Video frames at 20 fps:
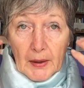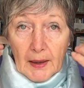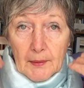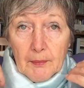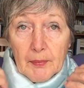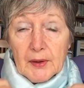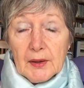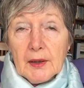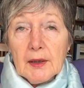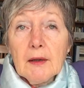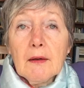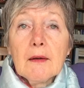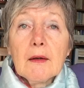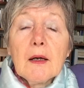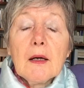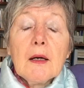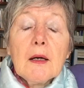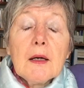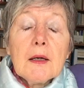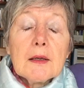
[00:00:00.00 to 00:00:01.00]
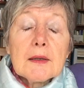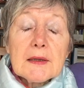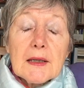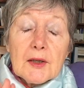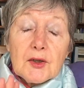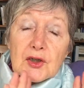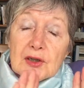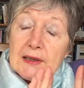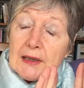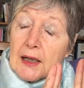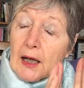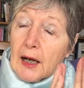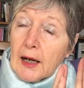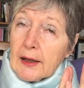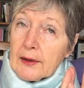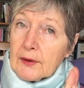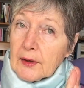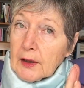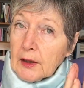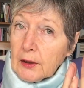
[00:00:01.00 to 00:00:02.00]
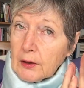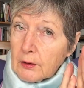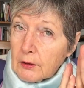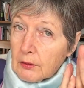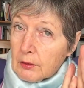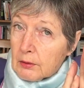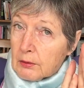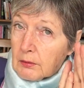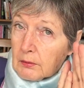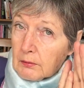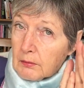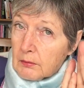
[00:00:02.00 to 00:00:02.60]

happening. So I just lie there